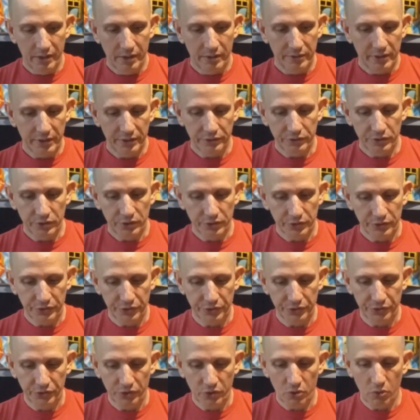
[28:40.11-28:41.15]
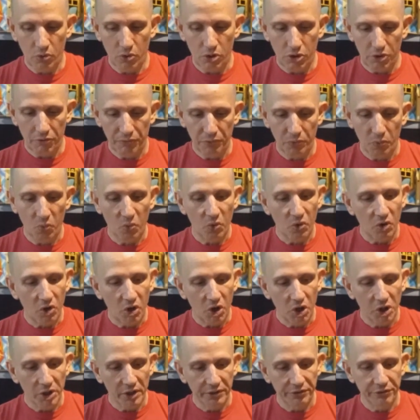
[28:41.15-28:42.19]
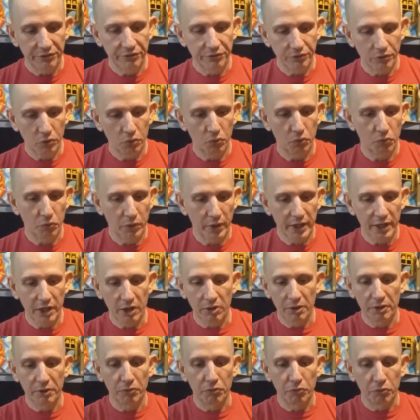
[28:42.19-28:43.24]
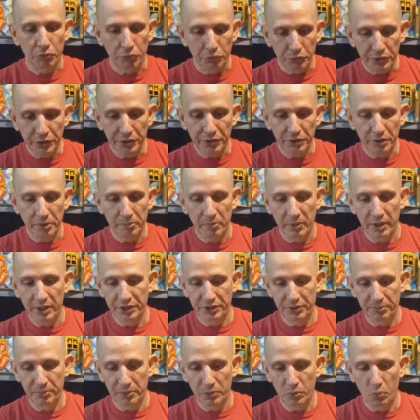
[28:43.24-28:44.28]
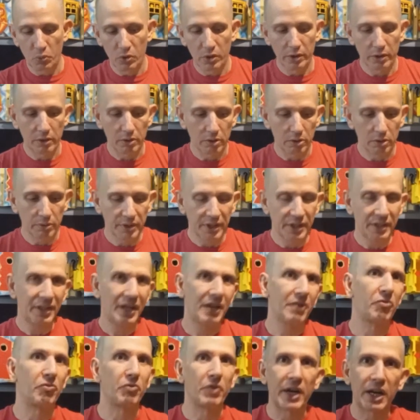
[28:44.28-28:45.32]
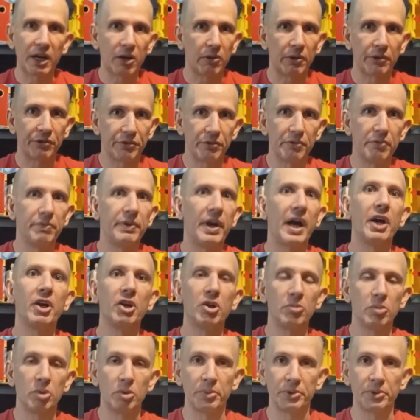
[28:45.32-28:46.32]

that's just so off the wall and so rare, it really makes me wonder, and not rare as in valuable,